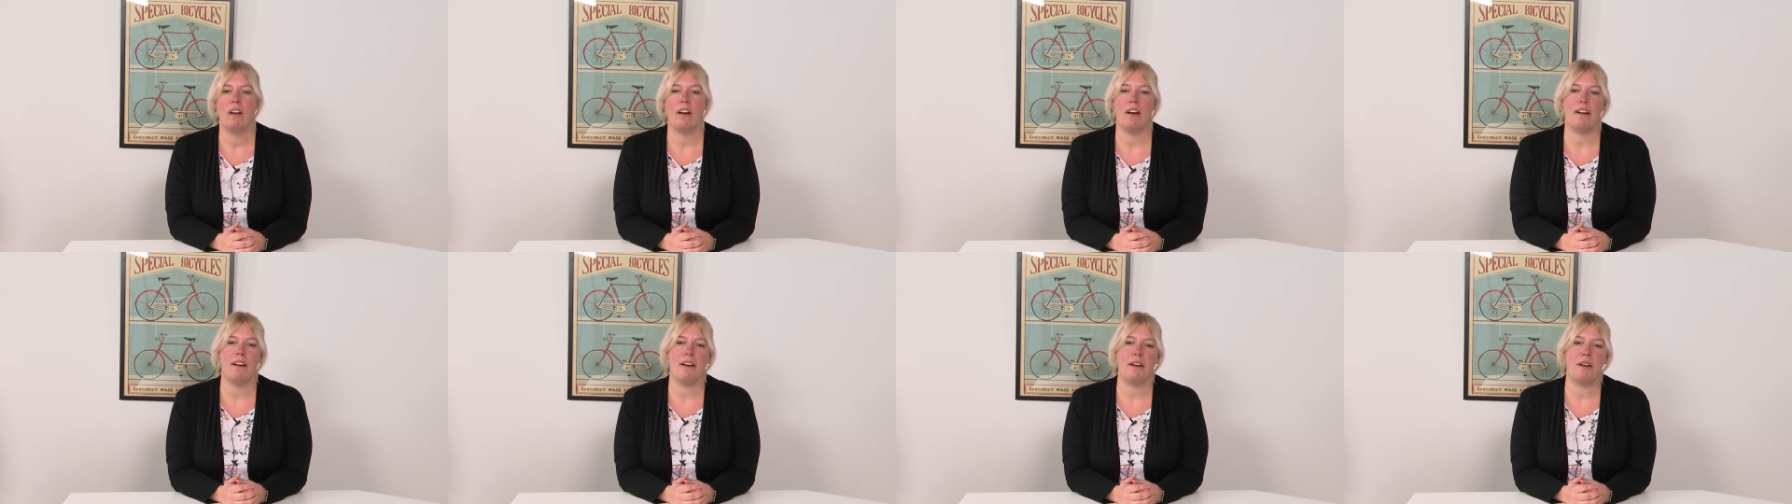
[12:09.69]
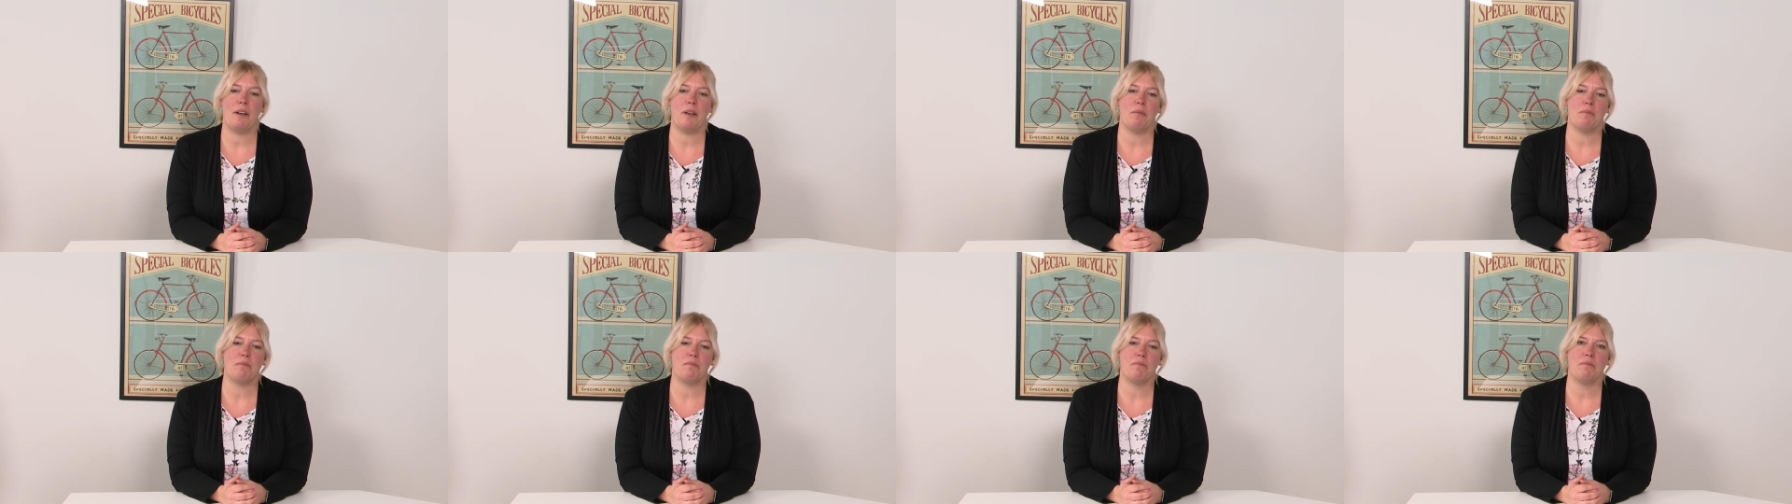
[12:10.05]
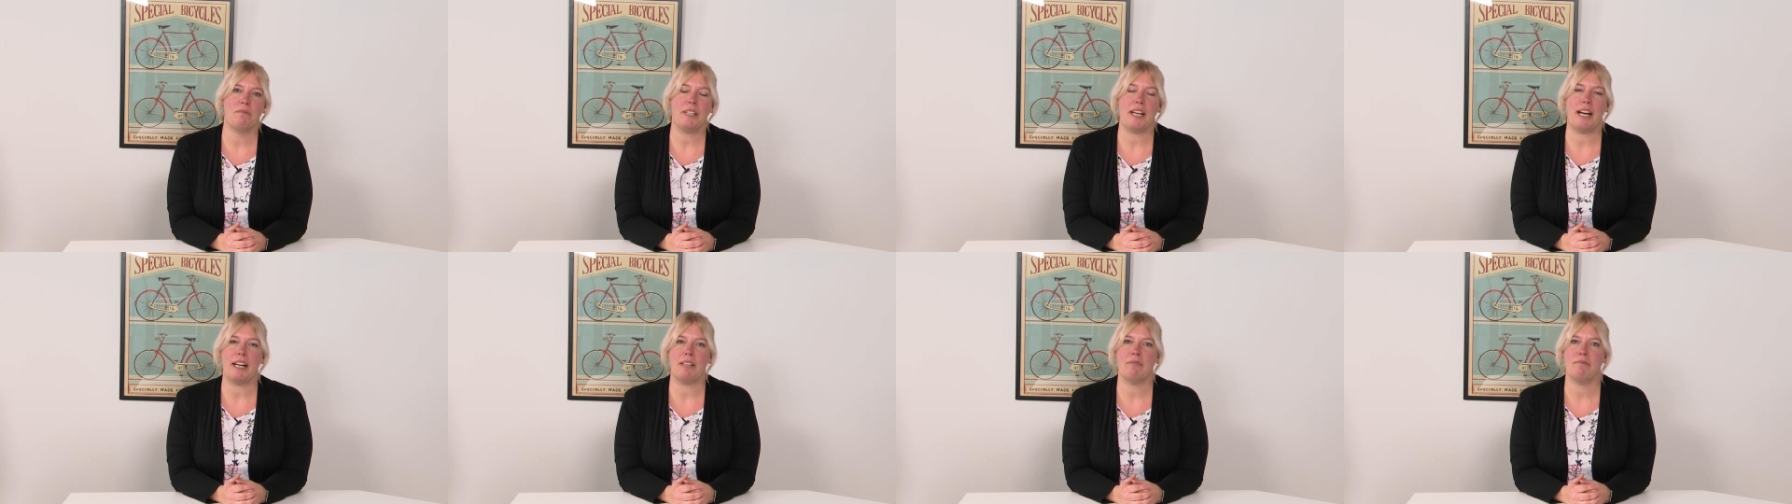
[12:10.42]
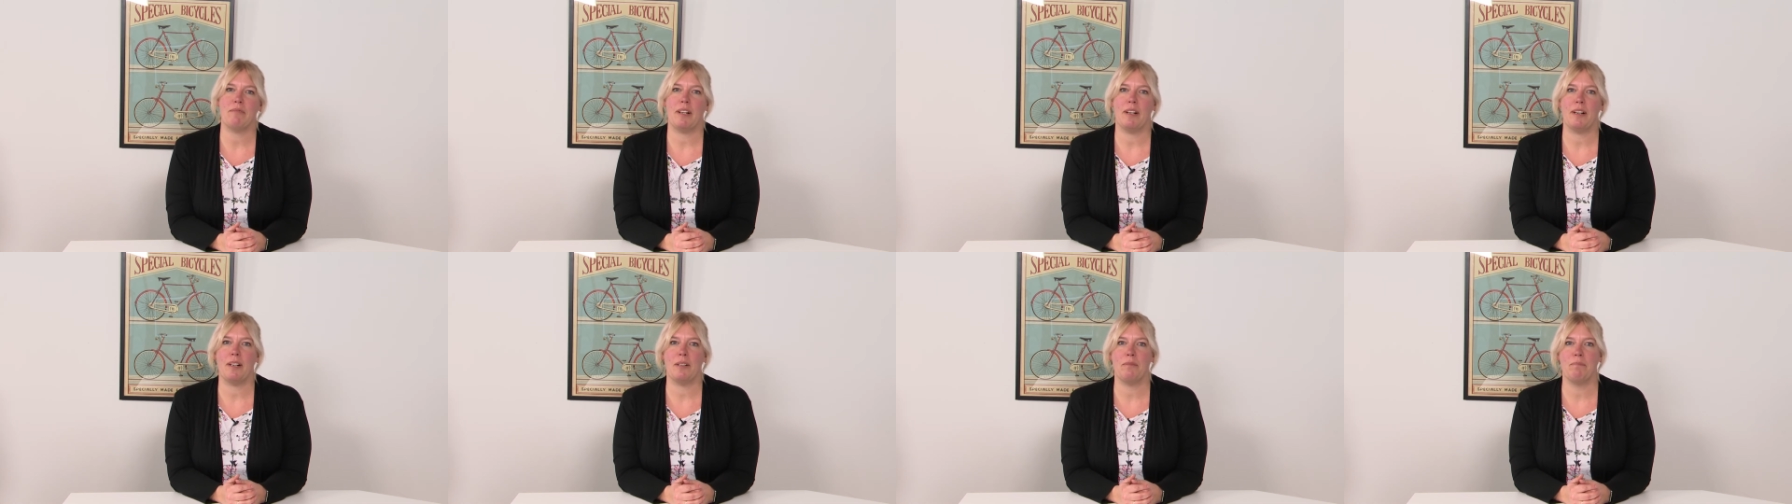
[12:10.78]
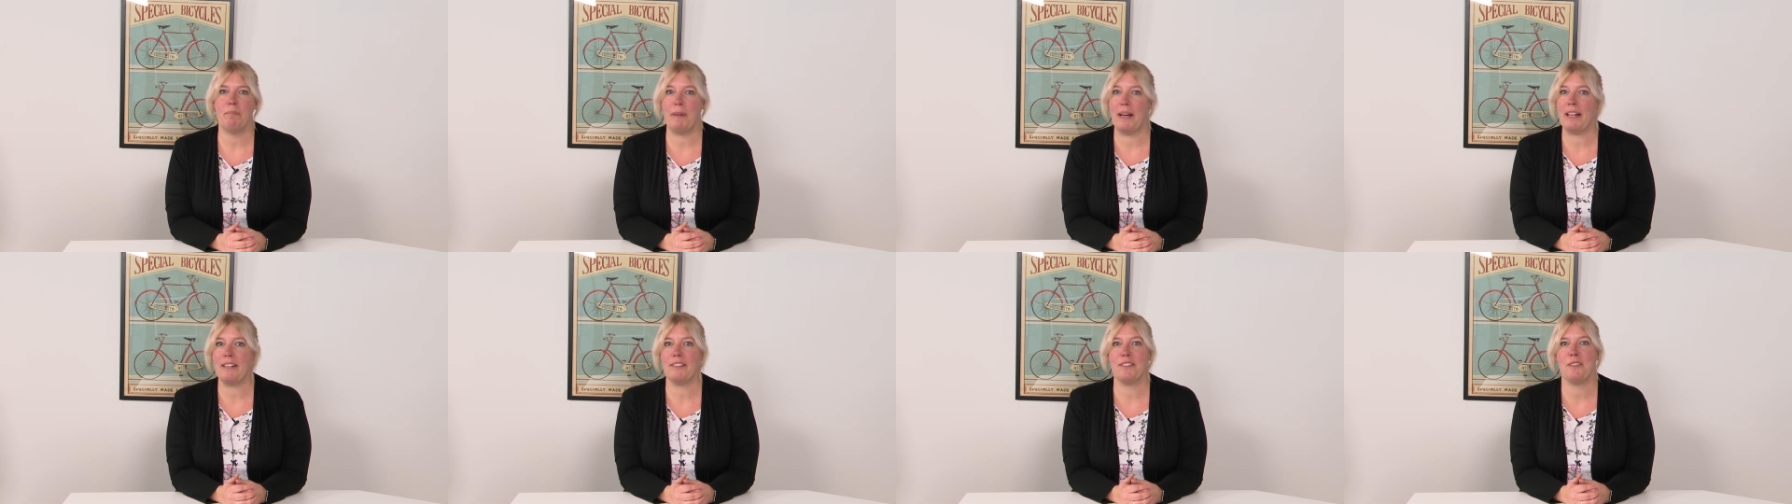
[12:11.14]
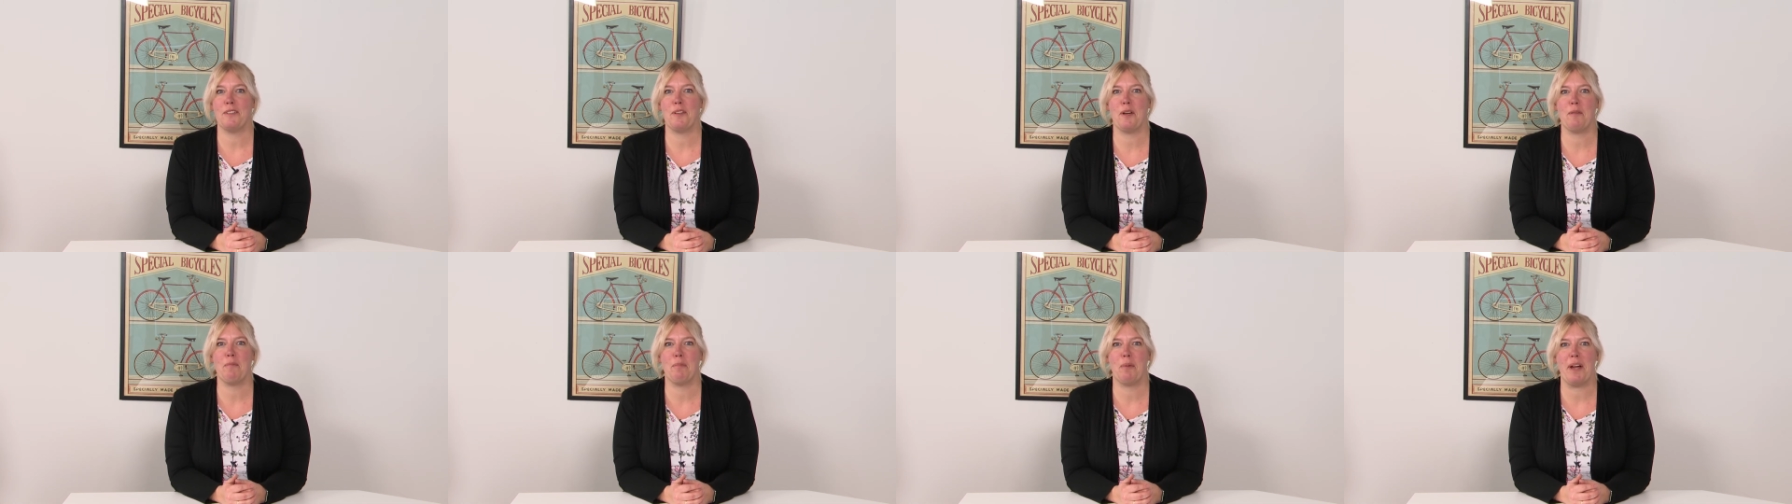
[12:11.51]
Bend,
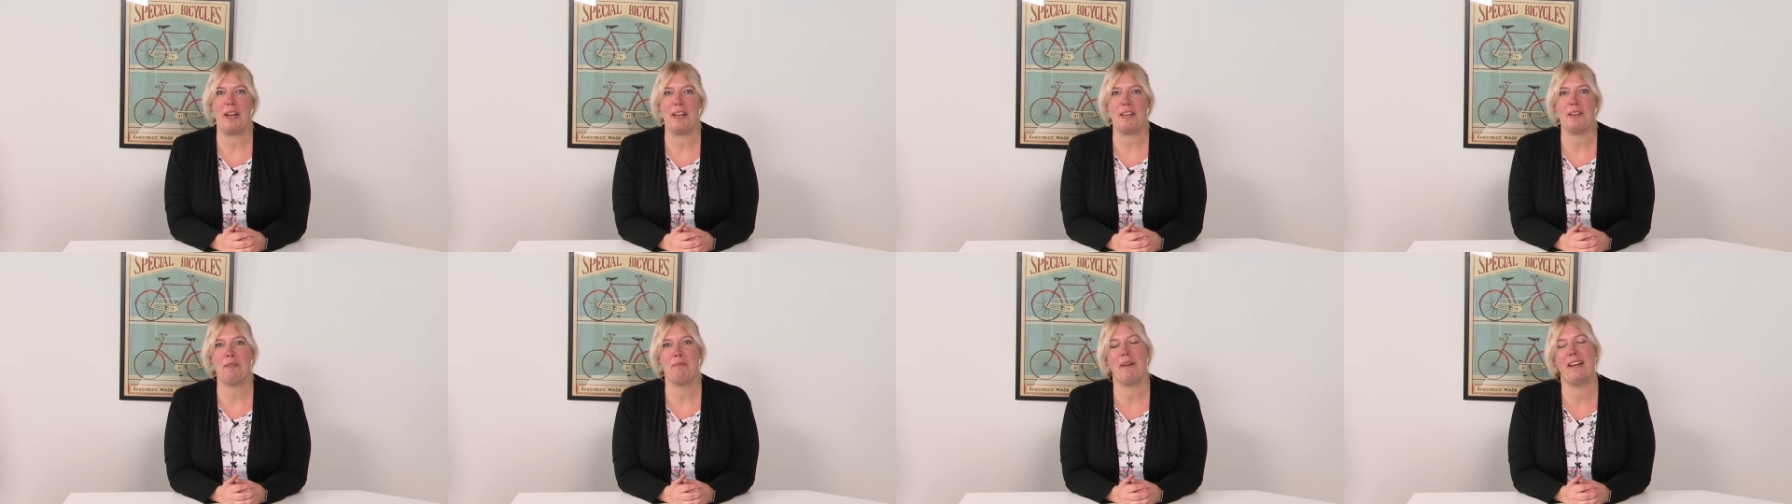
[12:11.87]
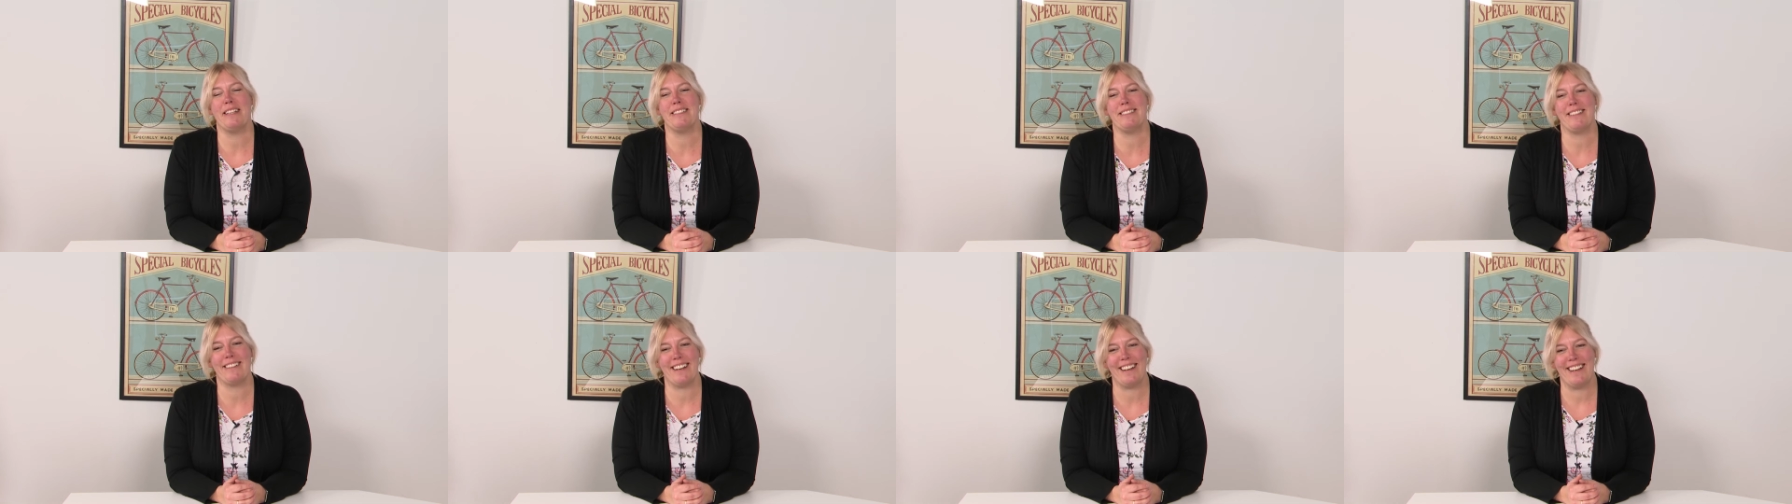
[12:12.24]
not break, basically.